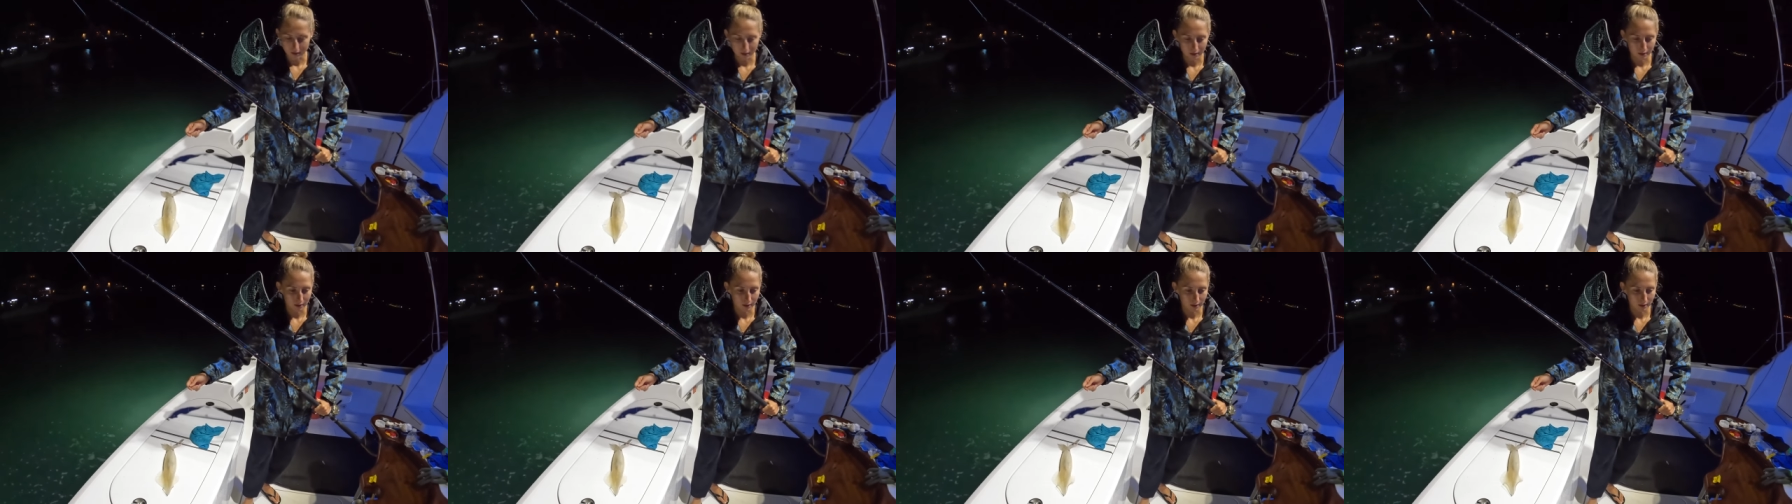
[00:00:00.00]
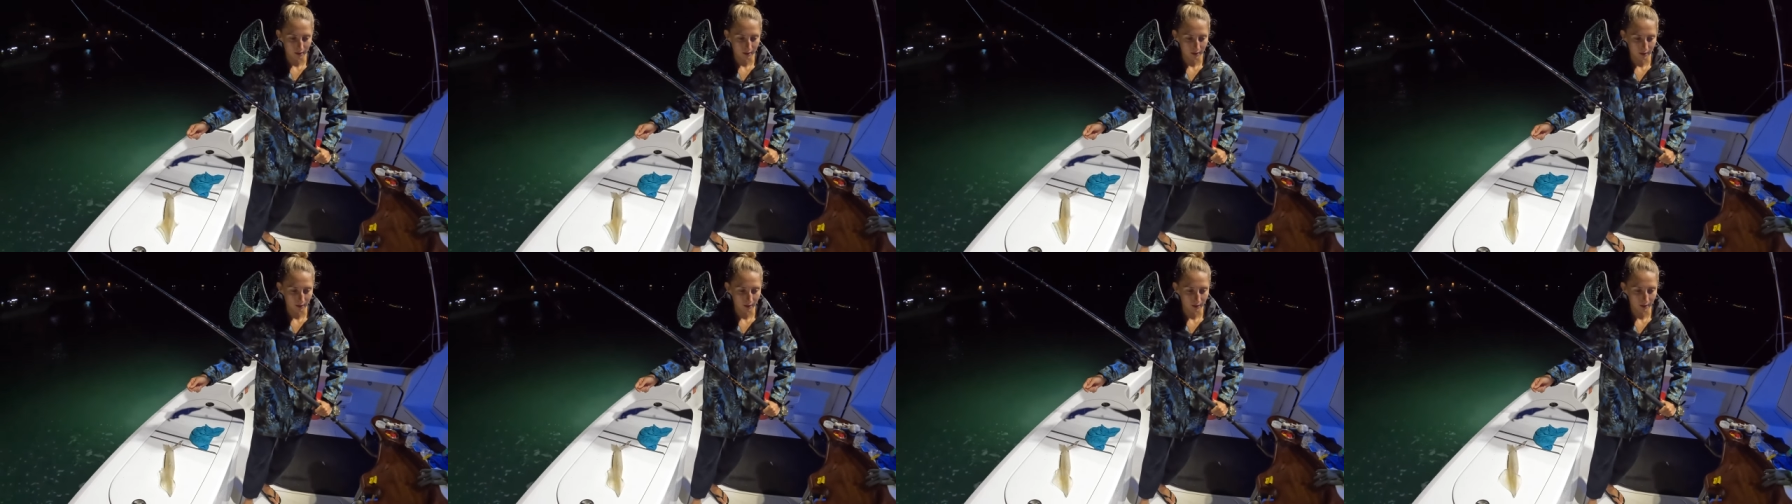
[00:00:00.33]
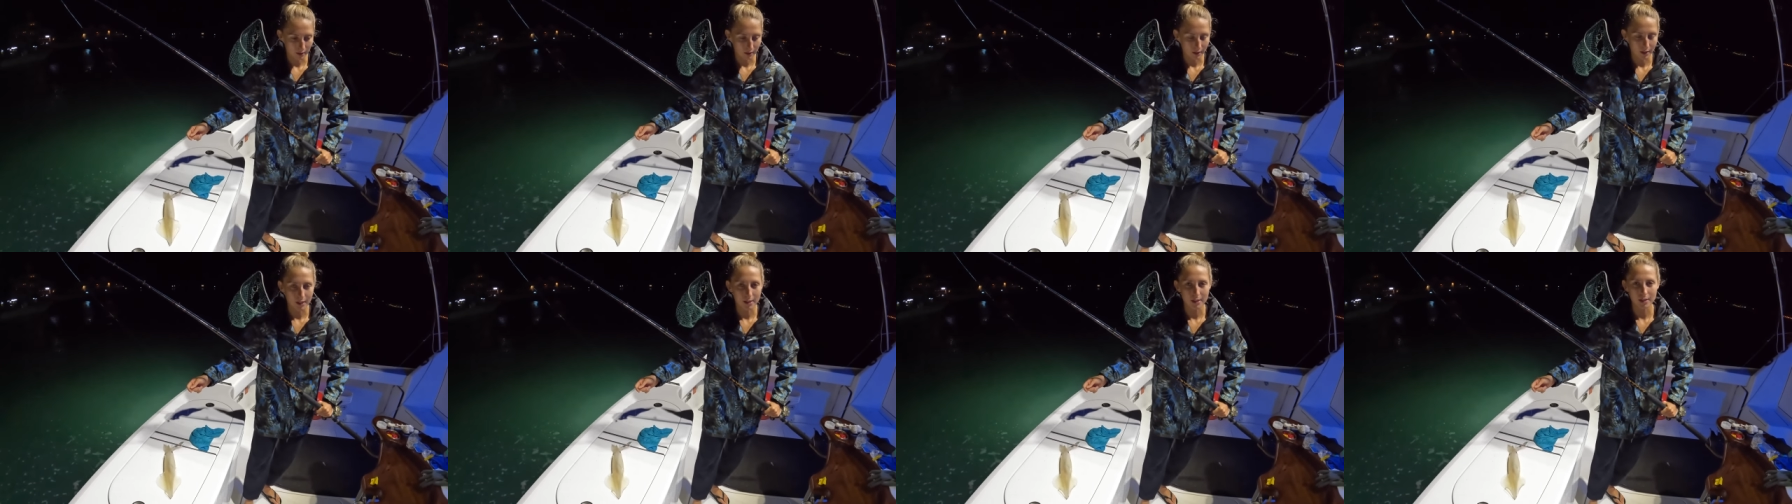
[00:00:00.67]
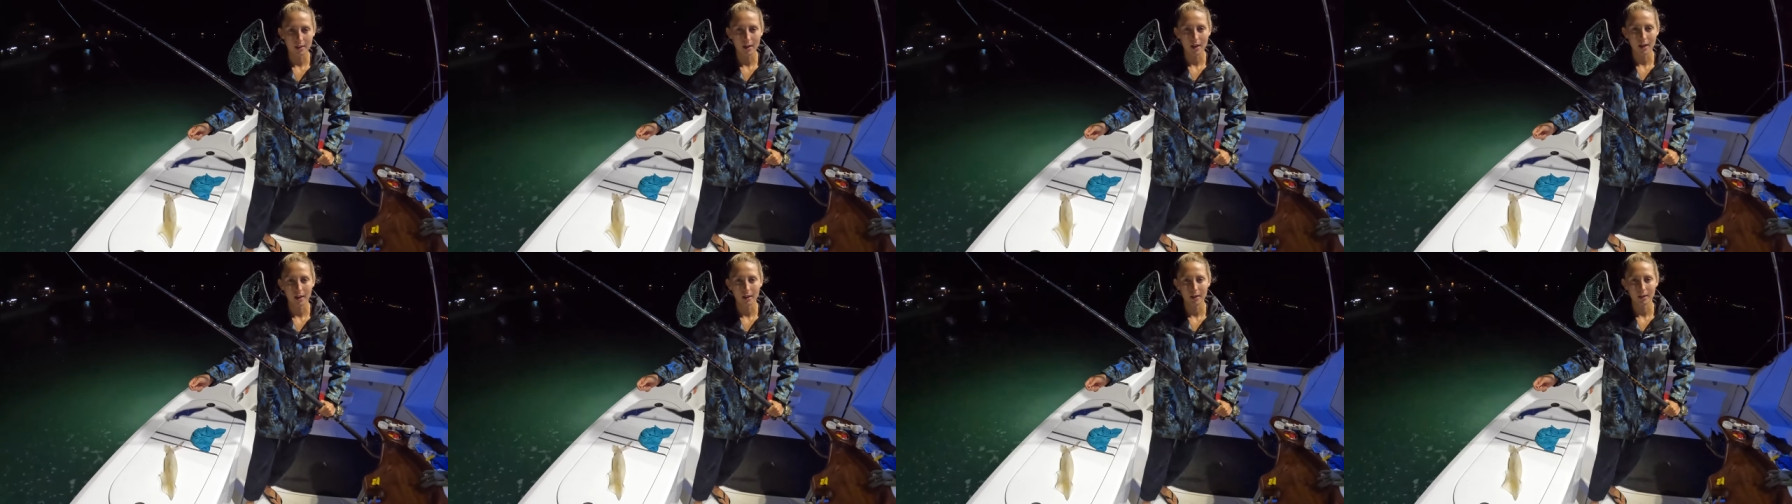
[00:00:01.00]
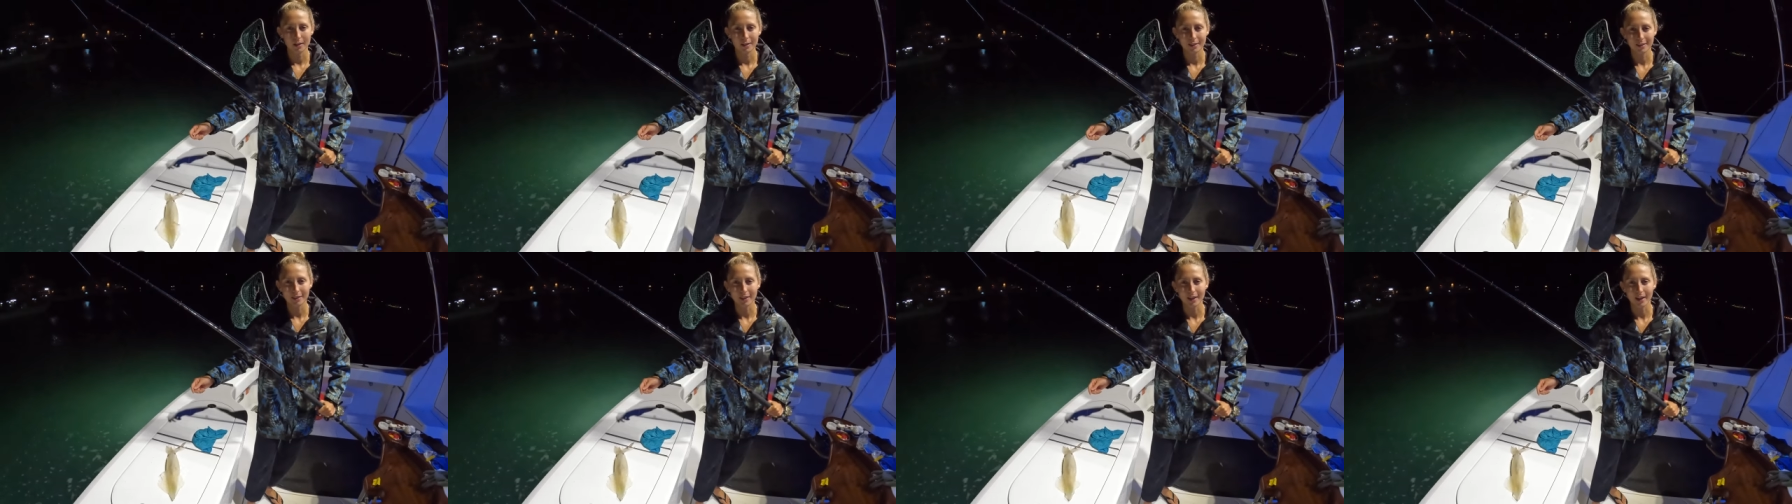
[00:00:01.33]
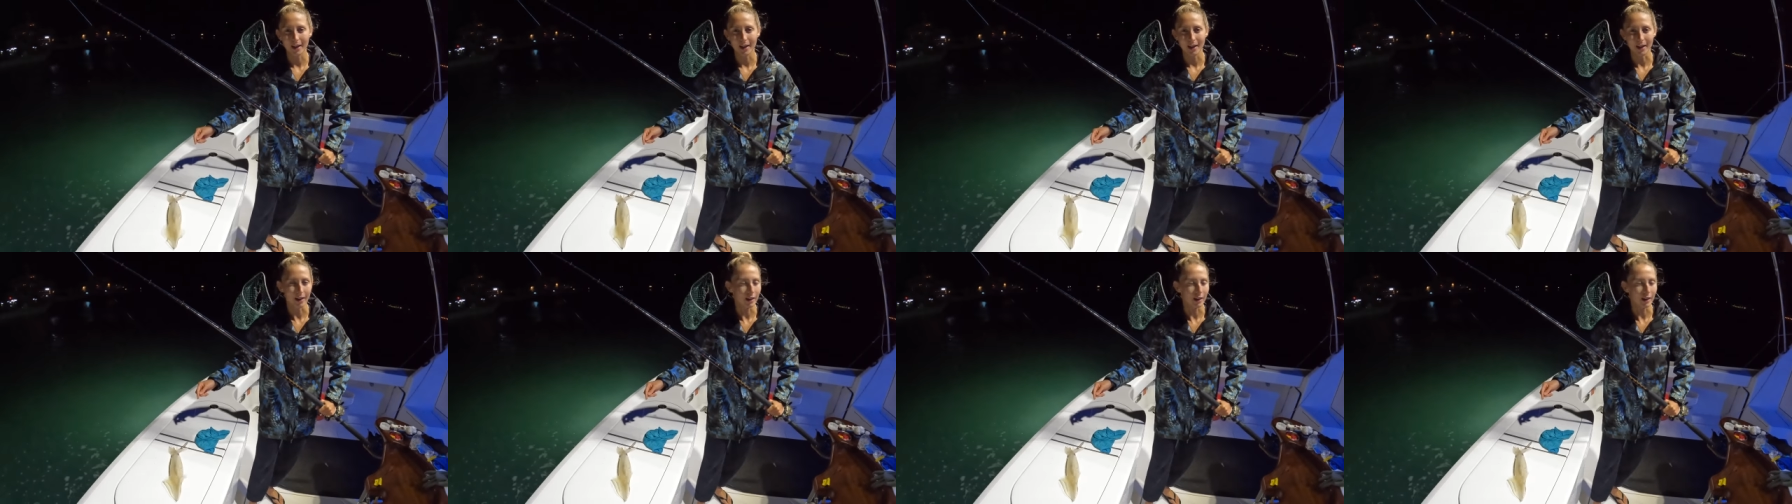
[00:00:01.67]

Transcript: Google fact check this. Not, yeah.